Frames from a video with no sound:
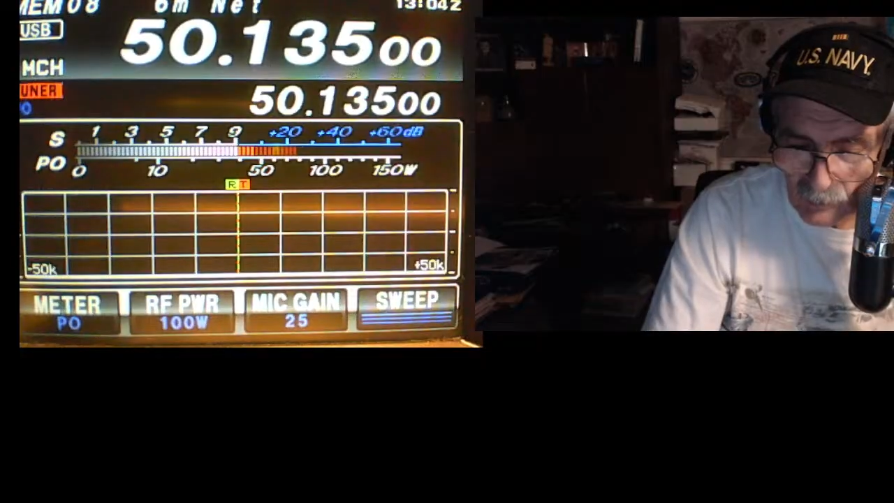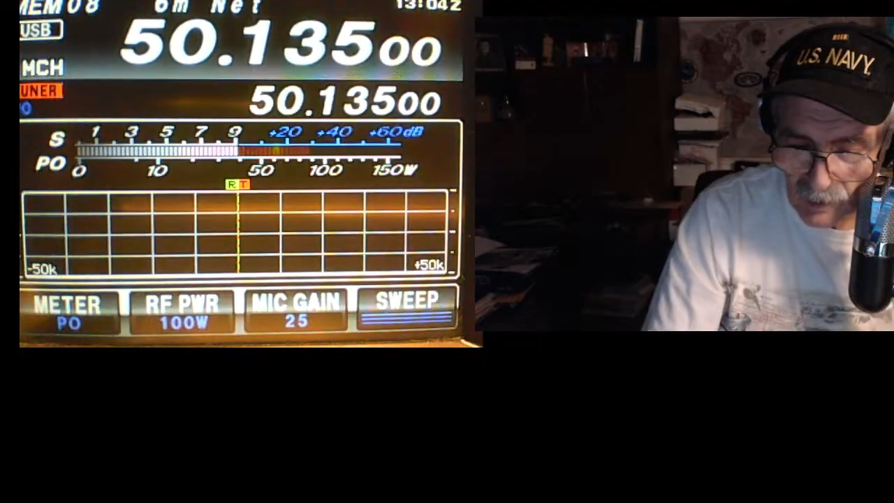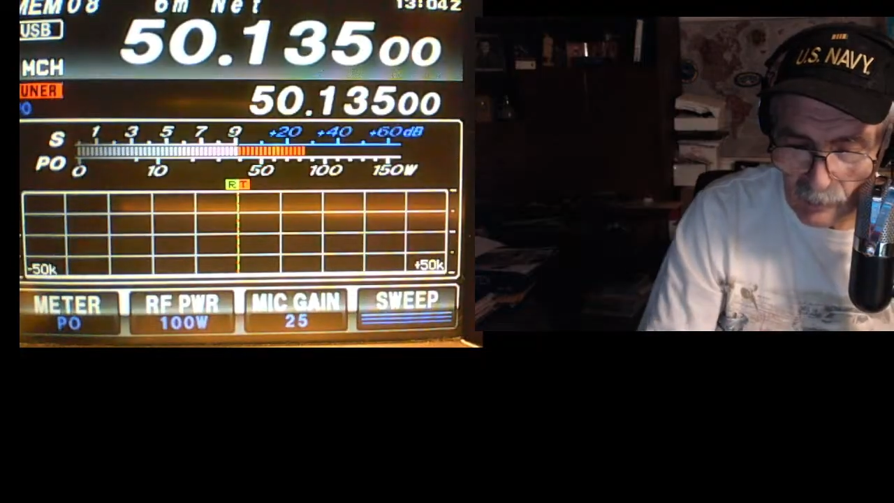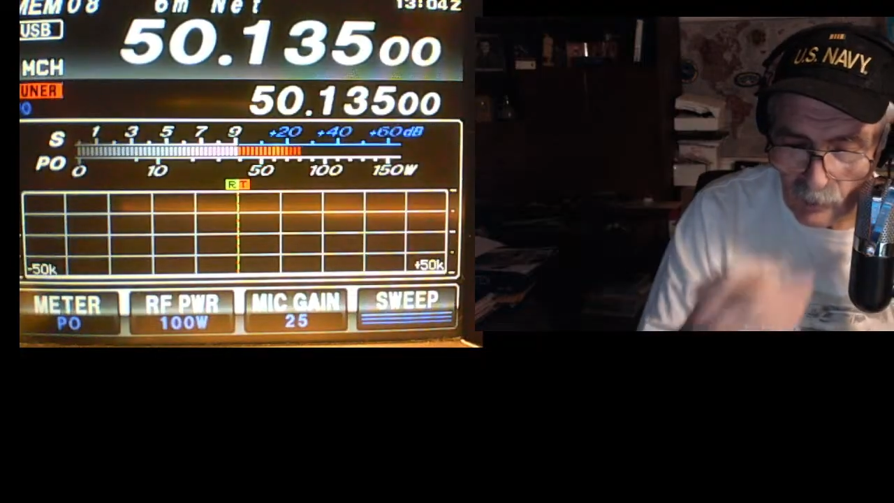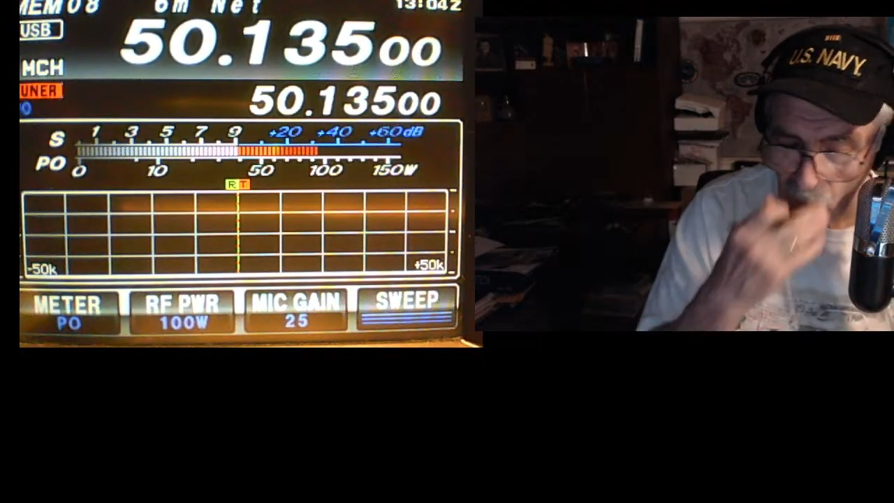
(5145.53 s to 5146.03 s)
We're
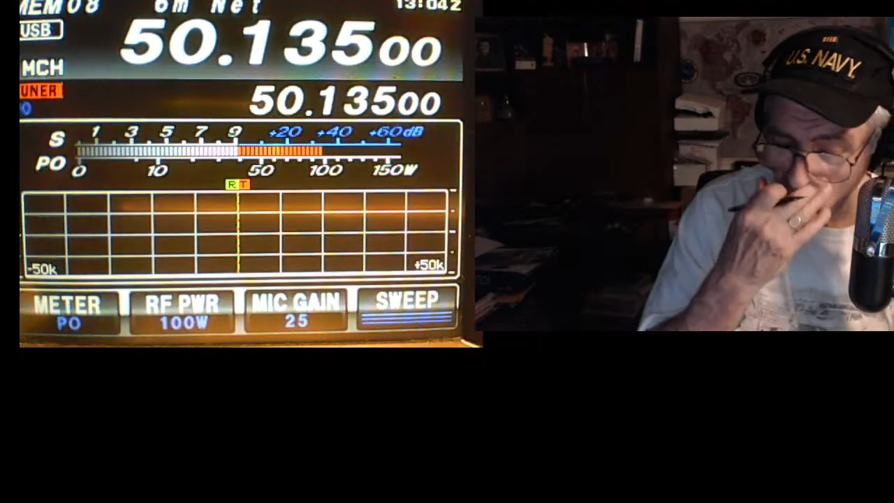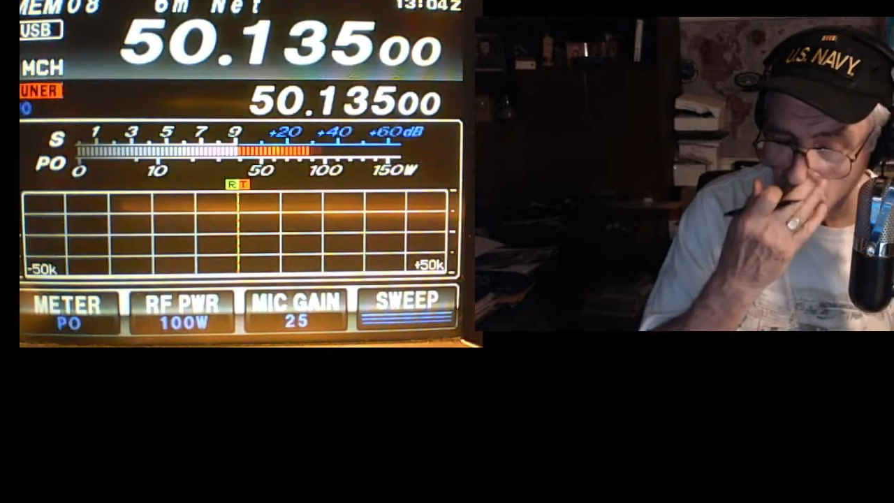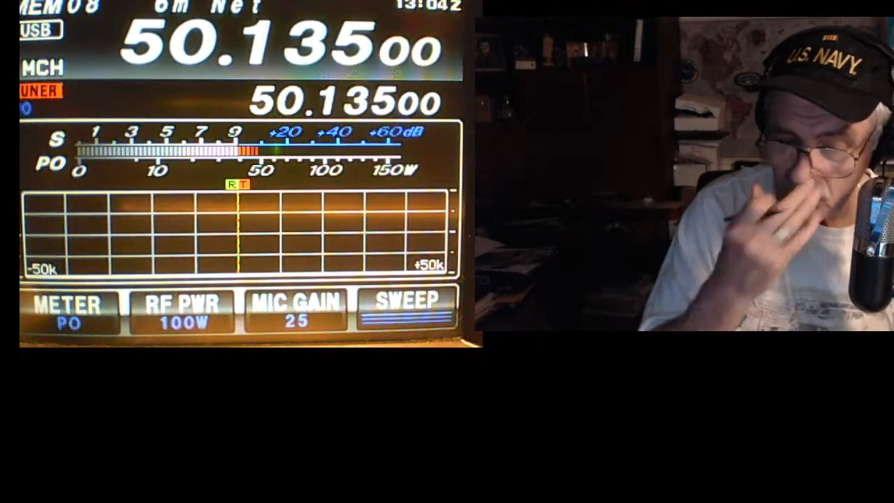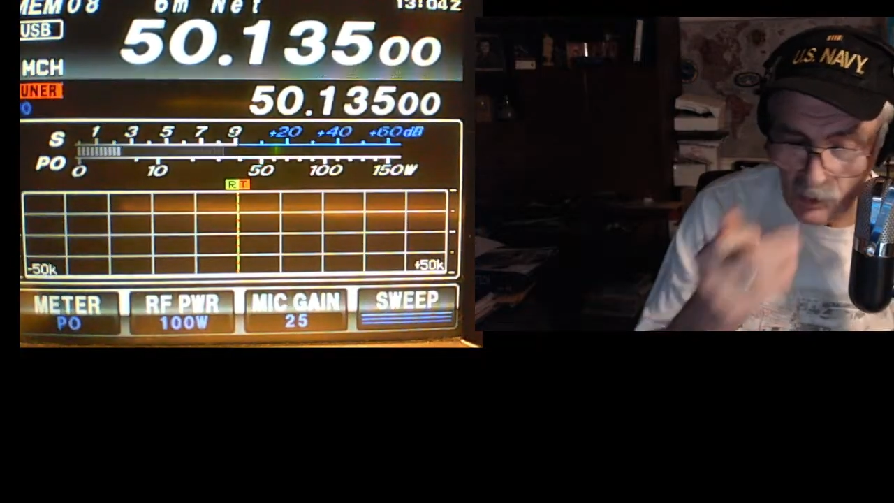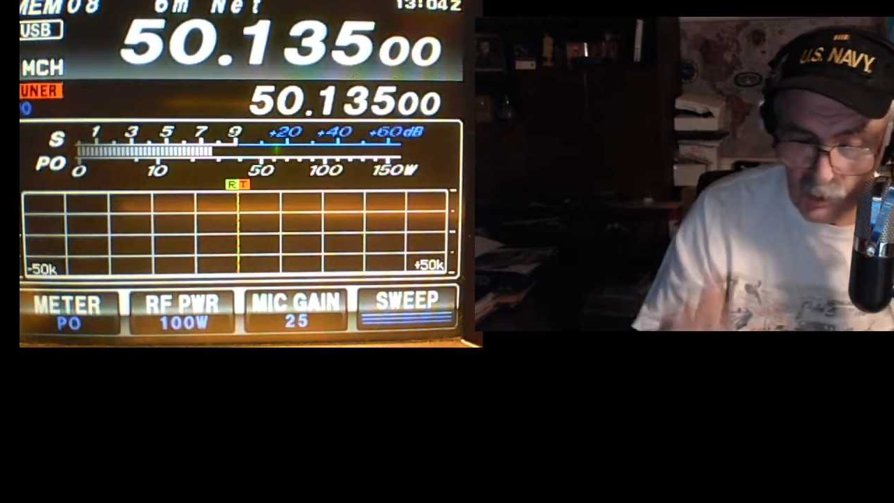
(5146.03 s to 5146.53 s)
going to move over to